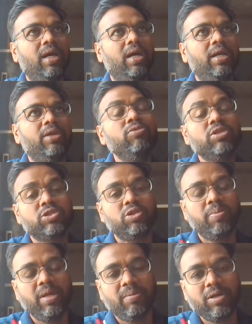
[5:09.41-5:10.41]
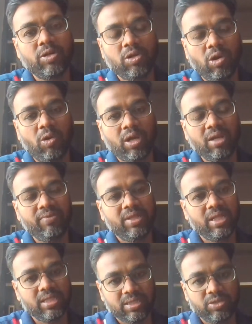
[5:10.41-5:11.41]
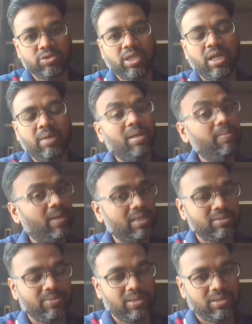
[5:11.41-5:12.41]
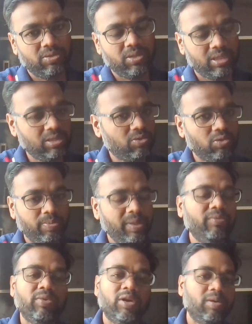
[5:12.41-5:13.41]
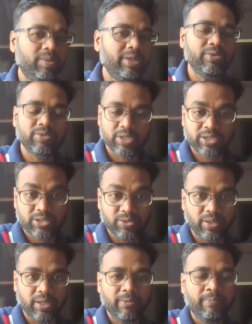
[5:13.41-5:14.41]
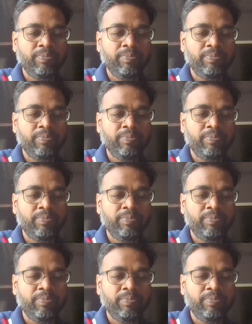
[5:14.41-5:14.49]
user should be able to log in with his username and passwords. Could be one of the user story.